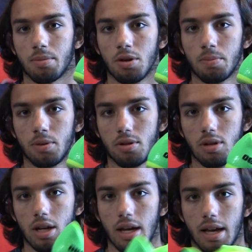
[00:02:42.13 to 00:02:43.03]
purple
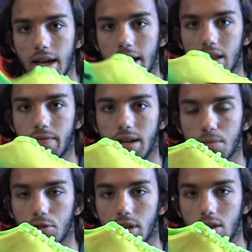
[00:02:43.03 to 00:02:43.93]
and the
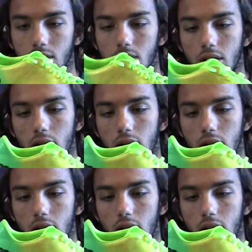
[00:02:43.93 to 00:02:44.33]
vibrant yellow.